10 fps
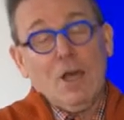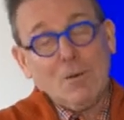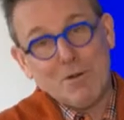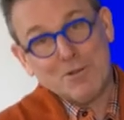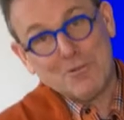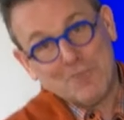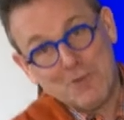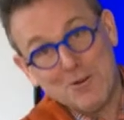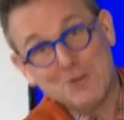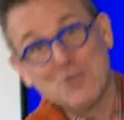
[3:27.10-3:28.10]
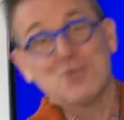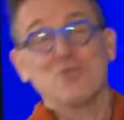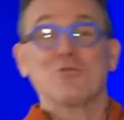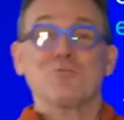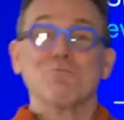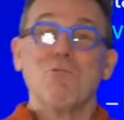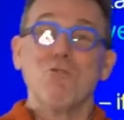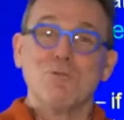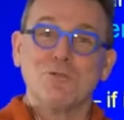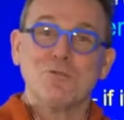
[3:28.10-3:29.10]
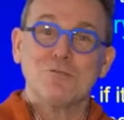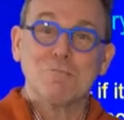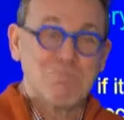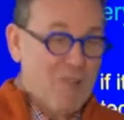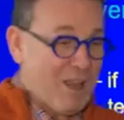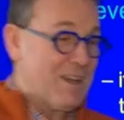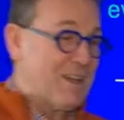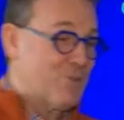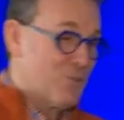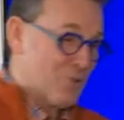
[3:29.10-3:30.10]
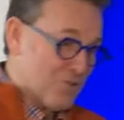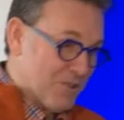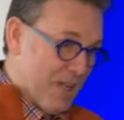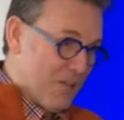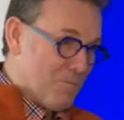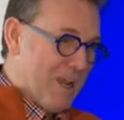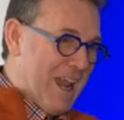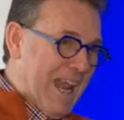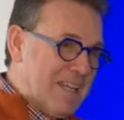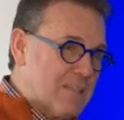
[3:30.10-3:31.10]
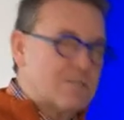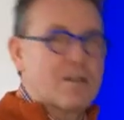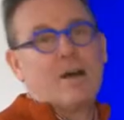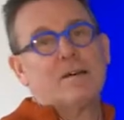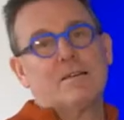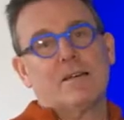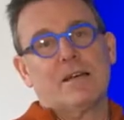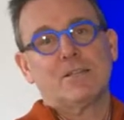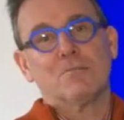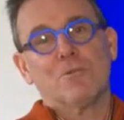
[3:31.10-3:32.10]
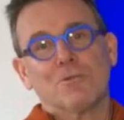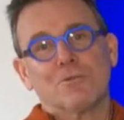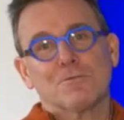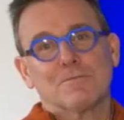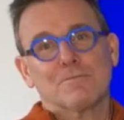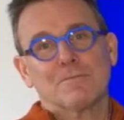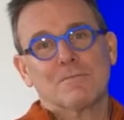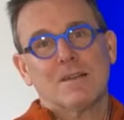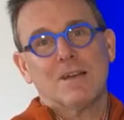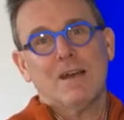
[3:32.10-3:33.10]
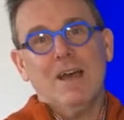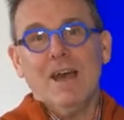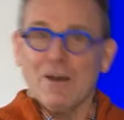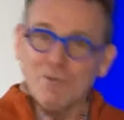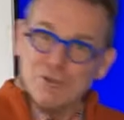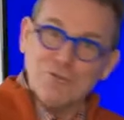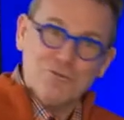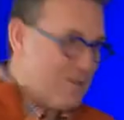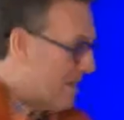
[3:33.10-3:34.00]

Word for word: But of course, a certain moment, it doesn't help extra anymore. And what you do